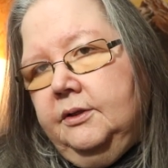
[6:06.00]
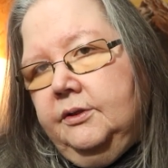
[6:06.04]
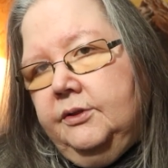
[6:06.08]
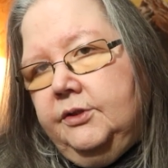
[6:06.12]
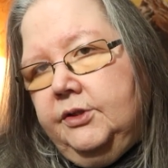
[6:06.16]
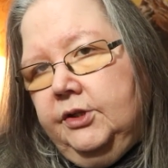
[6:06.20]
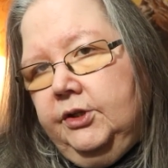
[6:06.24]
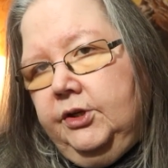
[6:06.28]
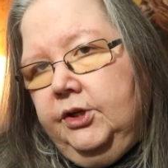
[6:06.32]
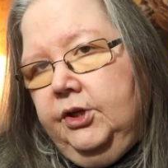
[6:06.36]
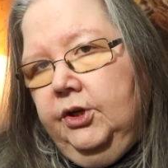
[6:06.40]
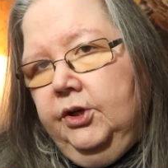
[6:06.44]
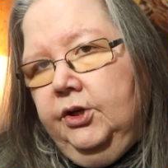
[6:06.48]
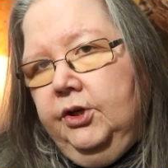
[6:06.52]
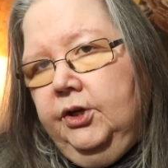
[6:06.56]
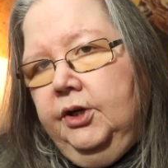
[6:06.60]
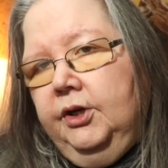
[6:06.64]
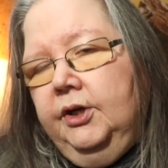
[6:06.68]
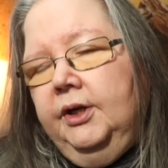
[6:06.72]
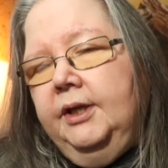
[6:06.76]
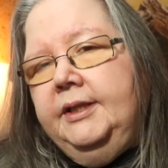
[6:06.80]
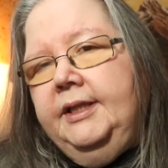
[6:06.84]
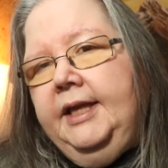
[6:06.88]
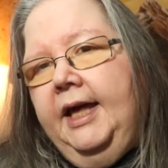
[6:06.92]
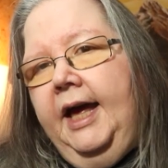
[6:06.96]

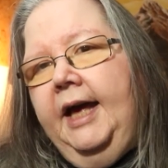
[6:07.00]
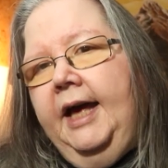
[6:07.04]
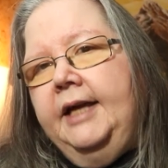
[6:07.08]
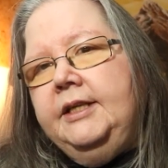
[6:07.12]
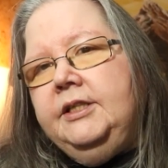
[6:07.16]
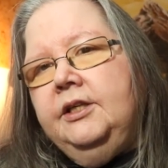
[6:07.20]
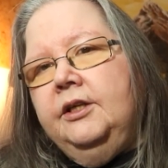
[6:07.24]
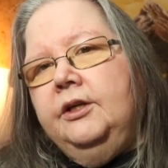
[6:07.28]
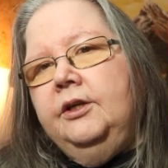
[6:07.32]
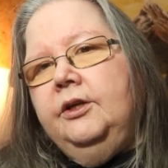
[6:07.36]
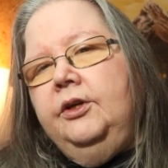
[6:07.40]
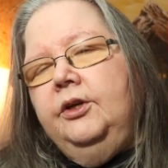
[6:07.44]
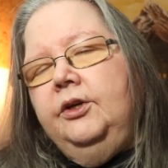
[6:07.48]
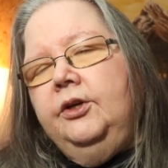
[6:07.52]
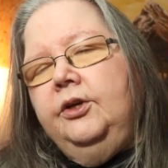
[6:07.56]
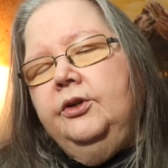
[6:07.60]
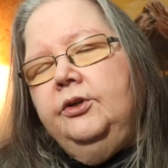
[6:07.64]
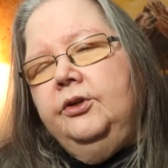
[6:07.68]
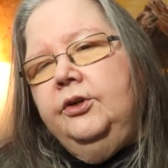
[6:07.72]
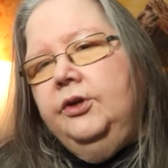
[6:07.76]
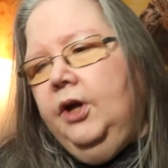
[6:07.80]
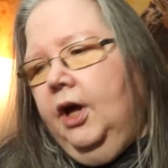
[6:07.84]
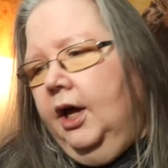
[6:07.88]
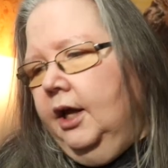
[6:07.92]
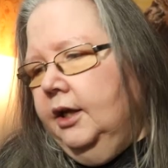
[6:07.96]
secure that you're
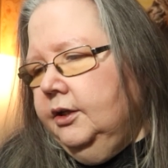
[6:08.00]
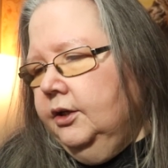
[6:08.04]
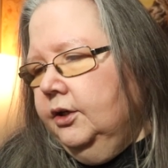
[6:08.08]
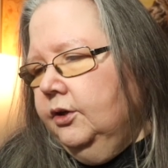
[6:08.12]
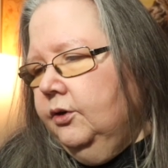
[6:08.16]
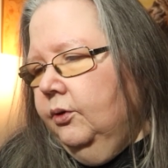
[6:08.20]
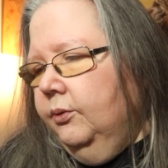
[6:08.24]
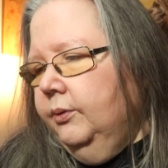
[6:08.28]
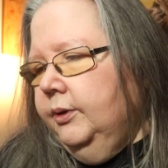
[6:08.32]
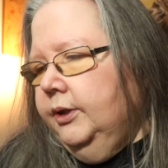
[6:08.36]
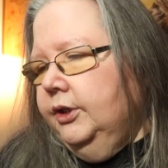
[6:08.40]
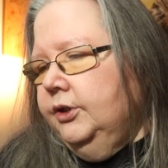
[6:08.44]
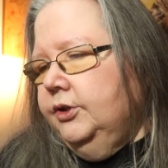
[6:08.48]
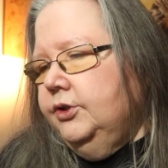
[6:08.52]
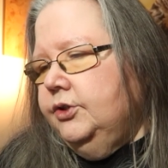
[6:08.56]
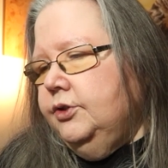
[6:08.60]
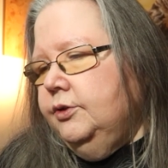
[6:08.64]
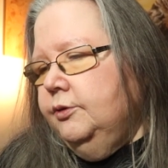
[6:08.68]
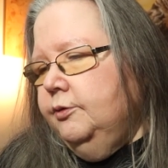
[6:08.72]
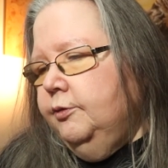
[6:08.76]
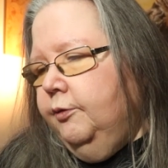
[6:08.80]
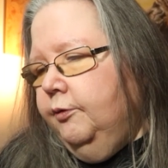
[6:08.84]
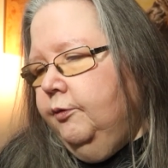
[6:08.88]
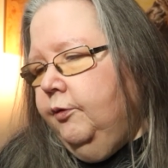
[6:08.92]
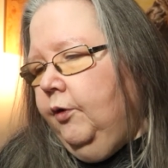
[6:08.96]
not going
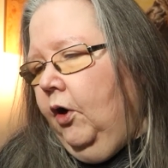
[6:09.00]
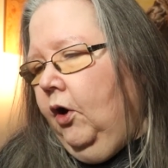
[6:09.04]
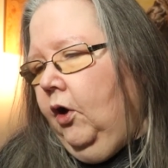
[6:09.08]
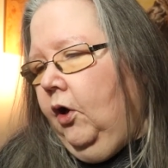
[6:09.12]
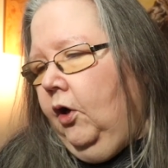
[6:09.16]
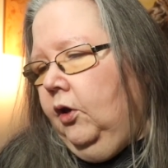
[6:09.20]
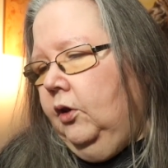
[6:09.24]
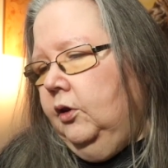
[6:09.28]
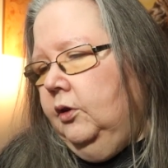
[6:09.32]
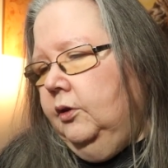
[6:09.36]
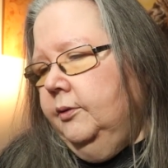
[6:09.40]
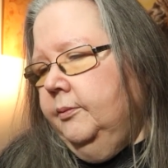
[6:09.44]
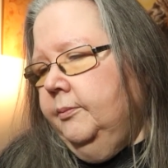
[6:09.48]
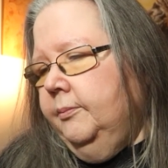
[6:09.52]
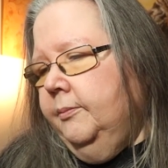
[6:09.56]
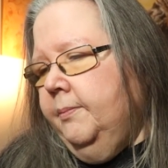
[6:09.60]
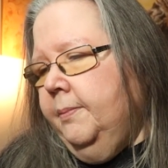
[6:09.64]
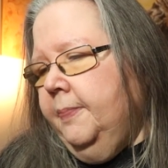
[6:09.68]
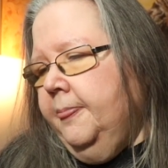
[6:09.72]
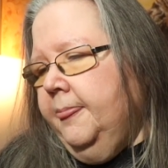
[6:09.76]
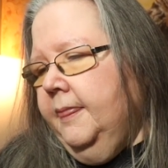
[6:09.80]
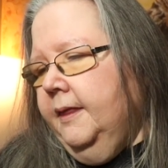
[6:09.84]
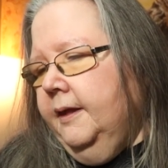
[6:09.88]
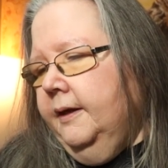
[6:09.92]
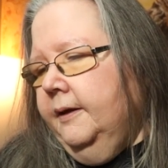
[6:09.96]
to fall,
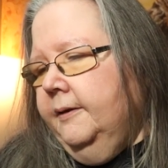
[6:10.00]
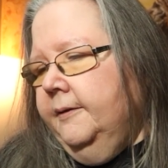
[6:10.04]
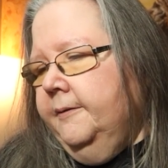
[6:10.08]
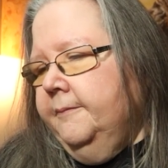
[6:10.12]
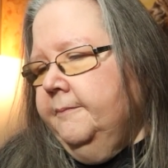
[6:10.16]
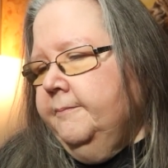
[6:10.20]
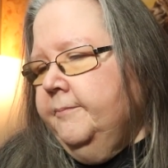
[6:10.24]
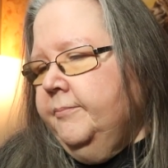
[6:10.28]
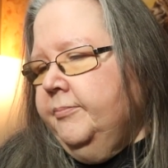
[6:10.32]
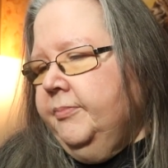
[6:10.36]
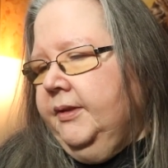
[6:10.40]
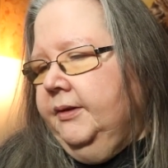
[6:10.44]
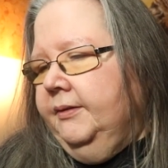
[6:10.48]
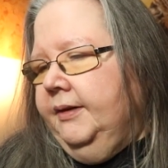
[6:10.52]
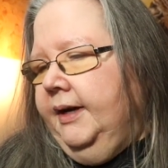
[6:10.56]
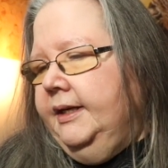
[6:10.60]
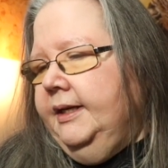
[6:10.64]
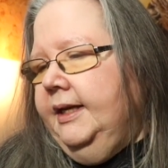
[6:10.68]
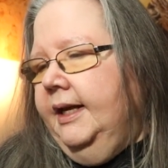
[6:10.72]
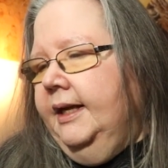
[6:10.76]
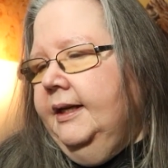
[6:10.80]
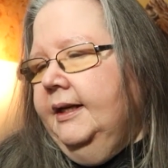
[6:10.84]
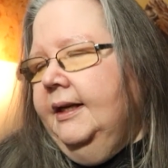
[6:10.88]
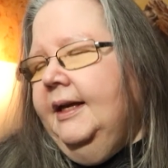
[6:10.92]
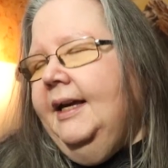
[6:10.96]

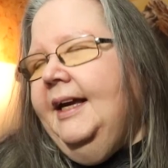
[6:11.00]
right?